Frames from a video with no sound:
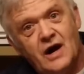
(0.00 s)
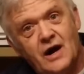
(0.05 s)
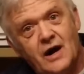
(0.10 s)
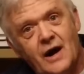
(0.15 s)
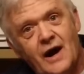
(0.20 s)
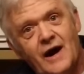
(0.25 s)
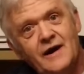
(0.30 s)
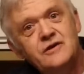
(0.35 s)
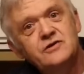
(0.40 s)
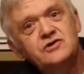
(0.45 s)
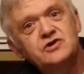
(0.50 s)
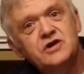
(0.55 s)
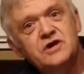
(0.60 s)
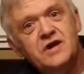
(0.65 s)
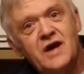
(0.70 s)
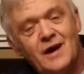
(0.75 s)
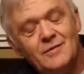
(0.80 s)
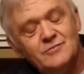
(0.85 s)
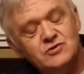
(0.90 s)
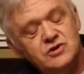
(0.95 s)

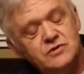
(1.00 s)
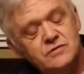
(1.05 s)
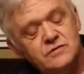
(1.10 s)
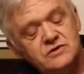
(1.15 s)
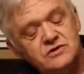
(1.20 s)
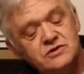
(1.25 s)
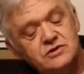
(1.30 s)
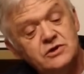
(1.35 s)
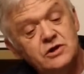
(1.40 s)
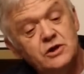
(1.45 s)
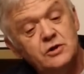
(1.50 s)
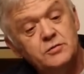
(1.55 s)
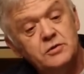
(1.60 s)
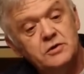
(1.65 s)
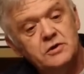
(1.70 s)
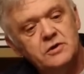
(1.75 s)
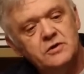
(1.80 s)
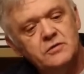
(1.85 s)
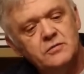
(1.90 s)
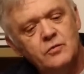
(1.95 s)
energy capture in
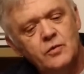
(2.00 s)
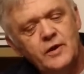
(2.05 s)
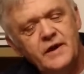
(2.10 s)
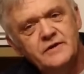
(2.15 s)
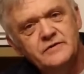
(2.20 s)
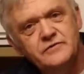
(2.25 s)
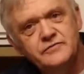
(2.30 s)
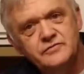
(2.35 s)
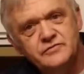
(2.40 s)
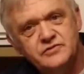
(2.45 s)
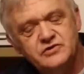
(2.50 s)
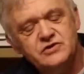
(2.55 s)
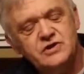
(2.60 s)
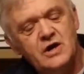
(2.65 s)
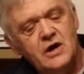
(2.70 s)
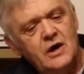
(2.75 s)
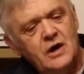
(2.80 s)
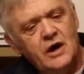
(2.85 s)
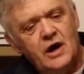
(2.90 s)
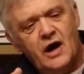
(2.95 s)
turbulent winds,